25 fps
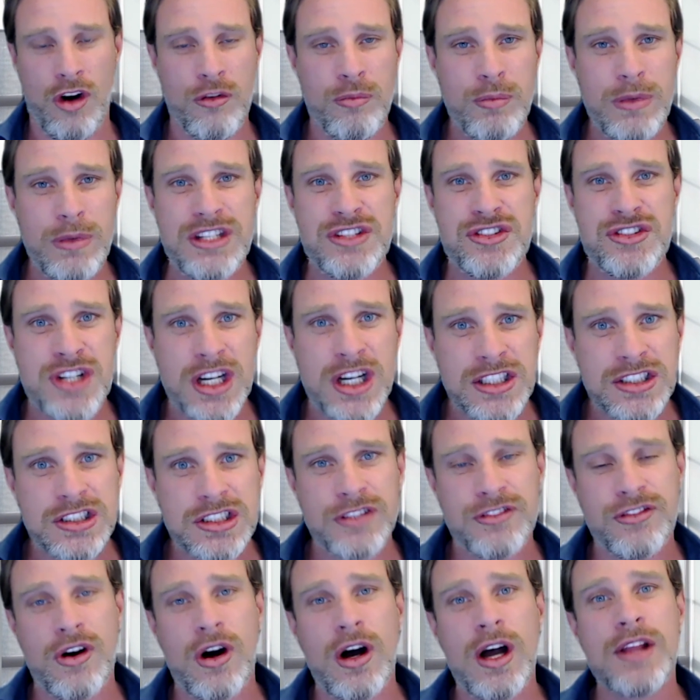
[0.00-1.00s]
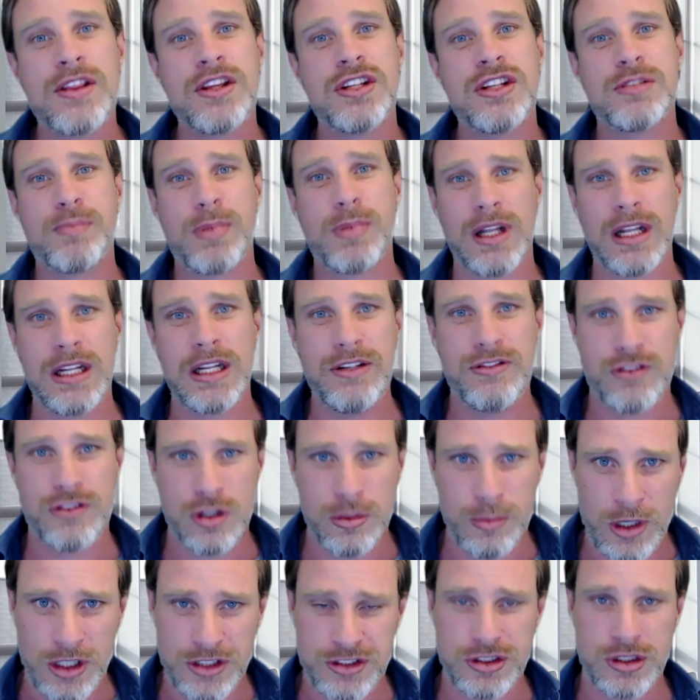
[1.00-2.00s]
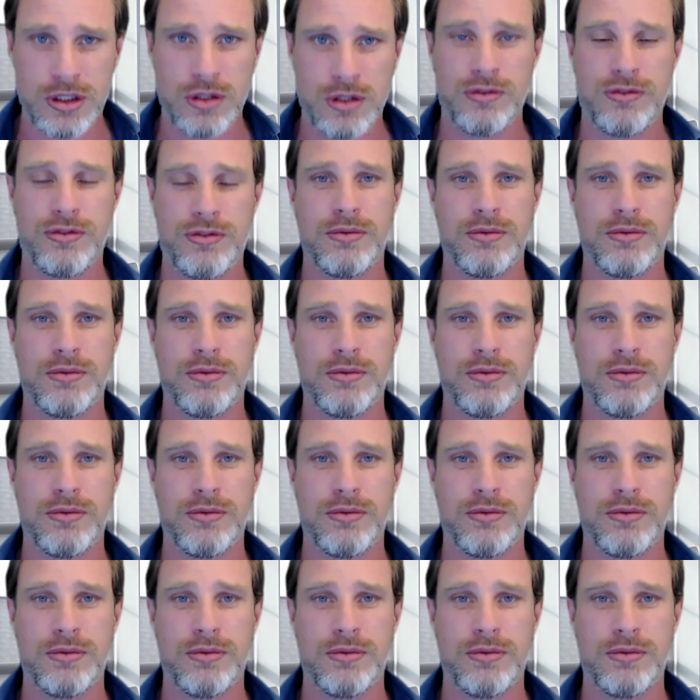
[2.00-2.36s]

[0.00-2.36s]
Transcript: me justifying this belief to myself?